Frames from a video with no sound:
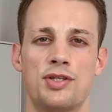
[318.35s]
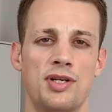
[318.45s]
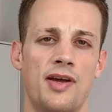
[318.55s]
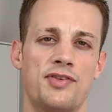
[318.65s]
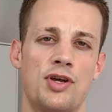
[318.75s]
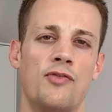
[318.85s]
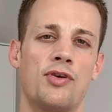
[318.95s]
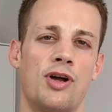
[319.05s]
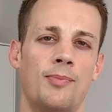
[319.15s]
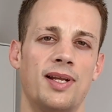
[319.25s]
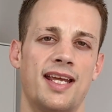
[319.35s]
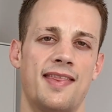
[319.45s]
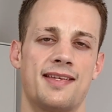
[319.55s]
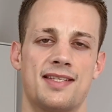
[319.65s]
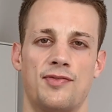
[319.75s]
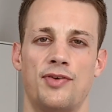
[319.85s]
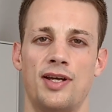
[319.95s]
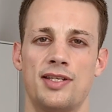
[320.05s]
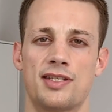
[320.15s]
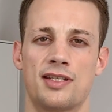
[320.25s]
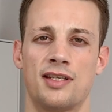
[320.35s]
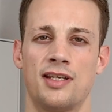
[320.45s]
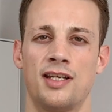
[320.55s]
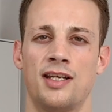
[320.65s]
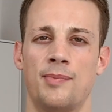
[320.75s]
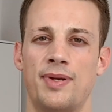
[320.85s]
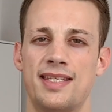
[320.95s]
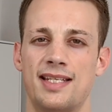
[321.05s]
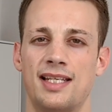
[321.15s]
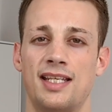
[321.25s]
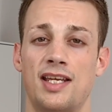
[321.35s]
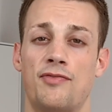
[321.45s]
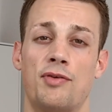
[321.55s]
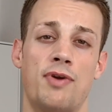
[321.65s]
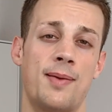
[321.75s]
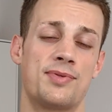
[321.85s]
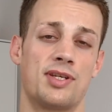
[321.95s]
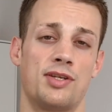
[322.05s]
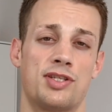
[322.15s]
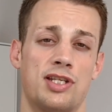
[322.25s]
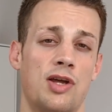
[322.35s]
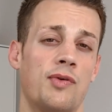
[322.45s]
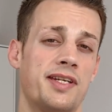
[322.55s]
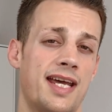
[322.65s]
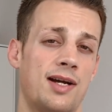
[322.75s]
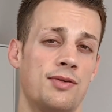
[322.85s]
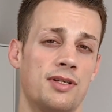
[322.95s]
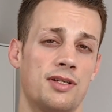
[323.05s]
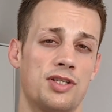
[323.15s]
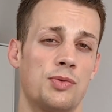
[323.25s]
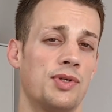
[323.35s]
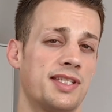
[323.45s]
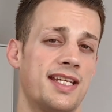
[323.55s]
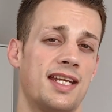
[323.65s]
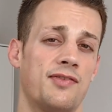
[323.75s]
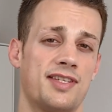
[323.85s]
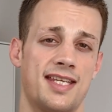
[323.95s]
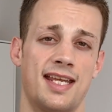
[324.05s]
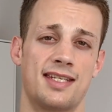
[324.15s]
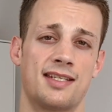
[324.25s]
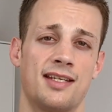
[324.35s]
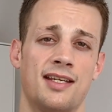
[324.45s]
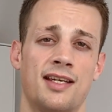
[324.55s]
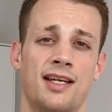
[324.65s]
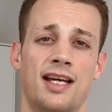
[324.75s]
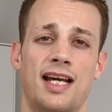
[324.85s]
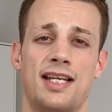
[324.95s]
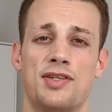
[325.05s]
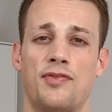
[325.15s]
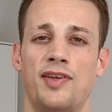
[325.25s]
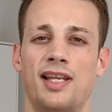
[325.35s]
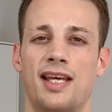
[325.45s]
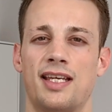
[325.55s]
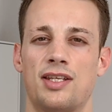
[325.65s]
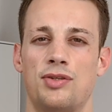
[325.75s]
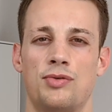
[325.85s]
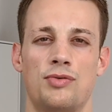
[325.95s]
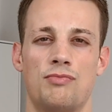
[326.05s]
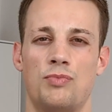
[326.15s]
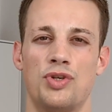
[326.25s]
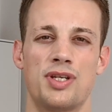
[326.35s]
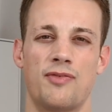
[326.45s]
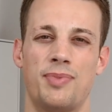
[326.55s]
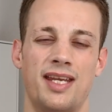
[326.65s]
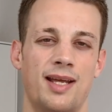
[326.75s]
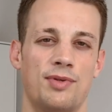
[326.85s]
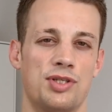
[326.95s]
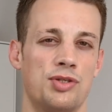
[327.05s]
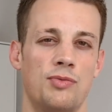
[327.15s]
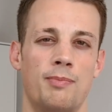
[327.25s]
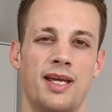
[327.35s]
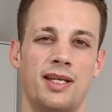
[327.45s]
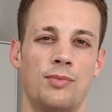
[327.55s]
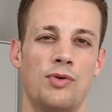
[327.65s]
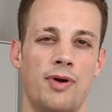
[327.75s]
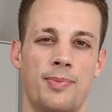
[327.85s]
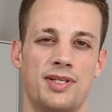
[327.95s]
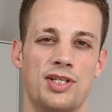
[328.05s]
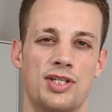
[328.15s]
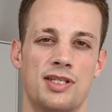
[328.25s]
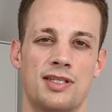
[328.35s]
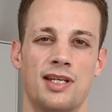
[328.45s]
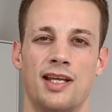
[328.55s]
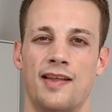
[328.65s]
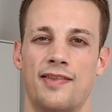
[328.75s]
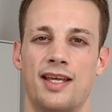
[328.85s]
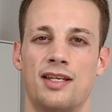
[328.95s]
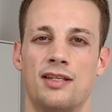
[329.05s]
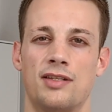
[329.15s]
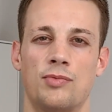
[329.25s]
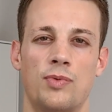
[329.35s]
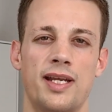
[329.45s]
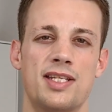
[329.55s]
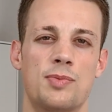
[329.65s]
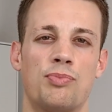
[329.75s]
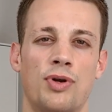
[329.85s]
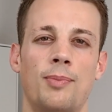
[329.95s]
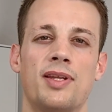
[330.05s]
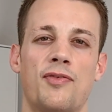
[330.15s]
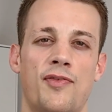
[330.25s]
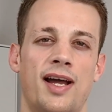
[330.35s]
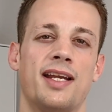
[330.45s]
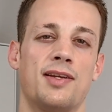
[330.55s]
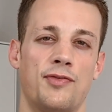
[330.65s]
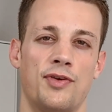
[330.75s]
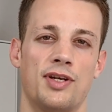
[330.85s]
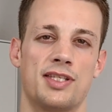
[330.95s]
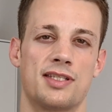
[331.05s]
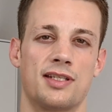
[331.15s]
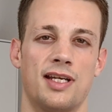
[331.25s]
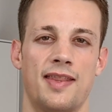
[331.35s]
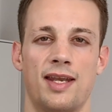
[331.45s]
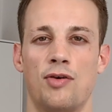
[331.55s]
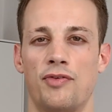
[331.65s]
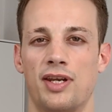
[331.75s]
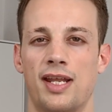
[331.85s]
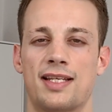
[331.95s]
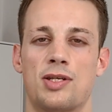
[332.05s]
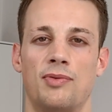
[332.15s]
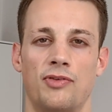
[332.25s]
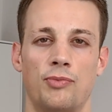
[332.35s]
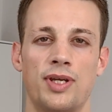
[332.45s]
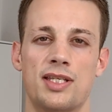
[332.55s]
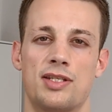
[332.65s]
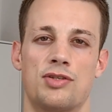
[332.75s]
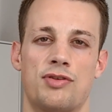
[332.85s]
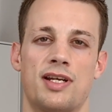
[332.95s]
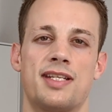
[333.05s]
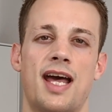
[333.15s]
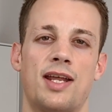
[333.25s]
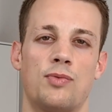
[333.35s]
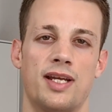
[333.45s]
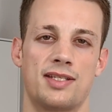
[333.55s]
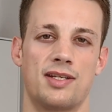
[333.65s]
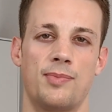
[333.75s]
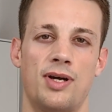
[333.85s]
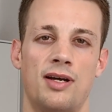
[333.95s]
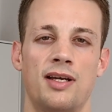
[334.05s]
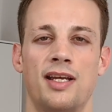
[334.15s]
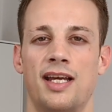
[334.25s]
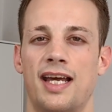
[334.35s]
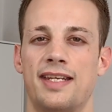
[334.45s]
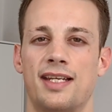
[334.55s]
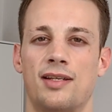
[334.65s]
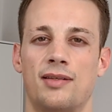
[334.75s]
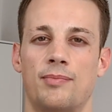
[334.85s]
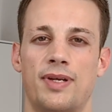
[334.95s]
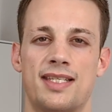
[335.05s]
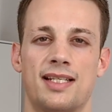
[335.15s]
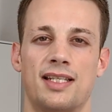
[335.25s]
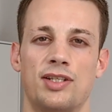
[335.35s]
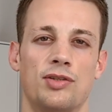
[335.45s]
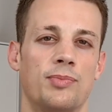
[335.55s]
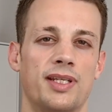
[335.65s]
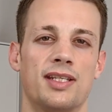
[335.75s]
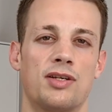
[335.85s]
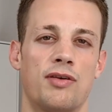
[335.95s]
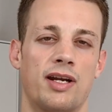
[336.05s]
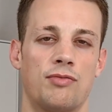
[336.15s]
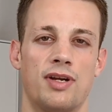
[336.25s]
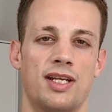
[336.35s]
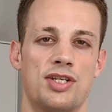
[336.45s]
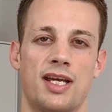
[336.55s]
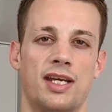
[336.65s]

you don't have to overcomplicate this at first. Basically, if the reps are slowing down towards the end of a set and you feel like you wouldn't have been able to do many more repetitions, then the weight is probably fine at first, and then over the next couple of weeks you'll try to add weight to the bar, and then basically you'll be in the correct range